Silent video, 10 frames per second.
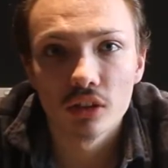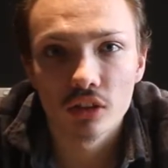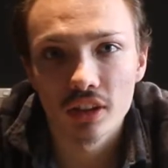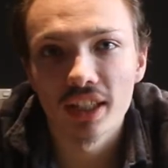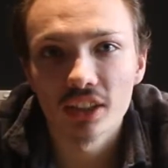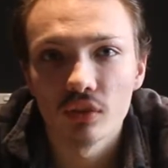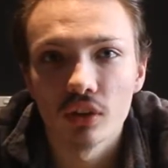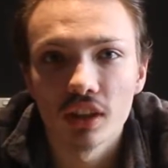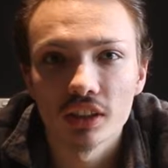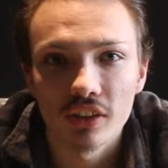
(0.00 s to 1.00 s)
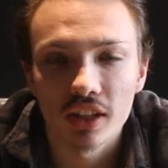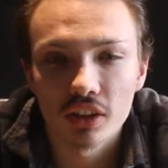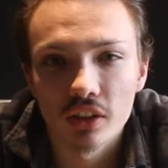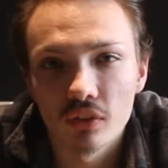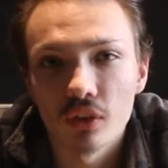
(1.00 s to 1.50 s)
So the next few things are
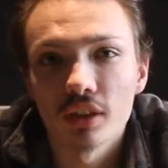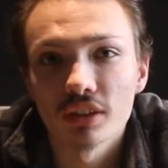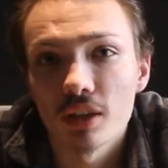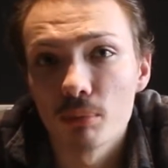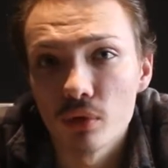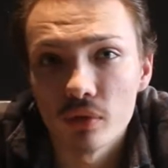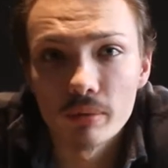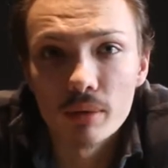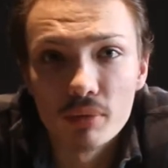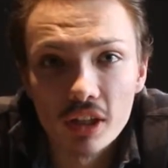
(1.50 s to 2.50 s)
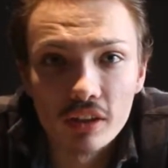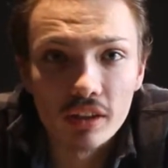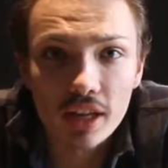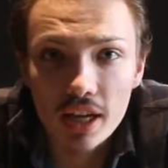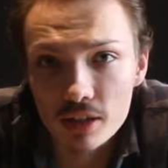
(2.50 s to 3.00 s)
actually a few things I bought for my
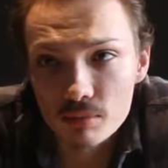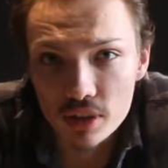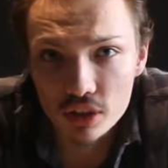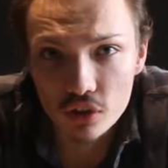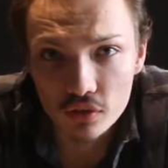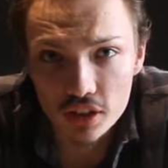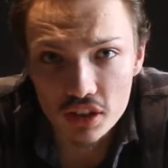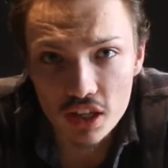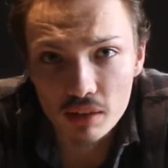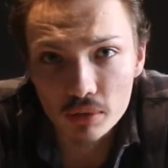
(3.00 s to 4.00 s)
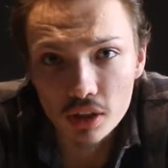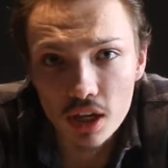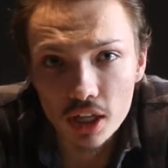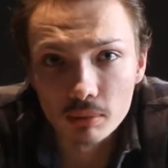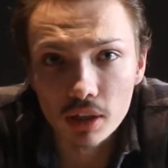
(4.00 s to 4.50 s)
brother and myself at the same
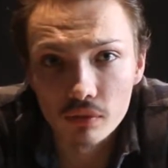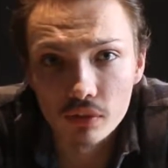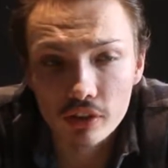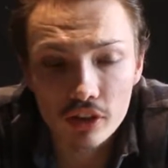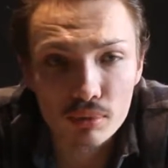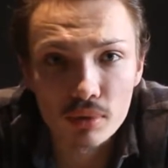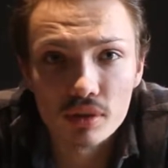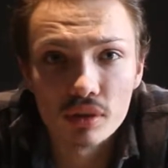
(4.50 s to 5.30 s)
time for Christmas.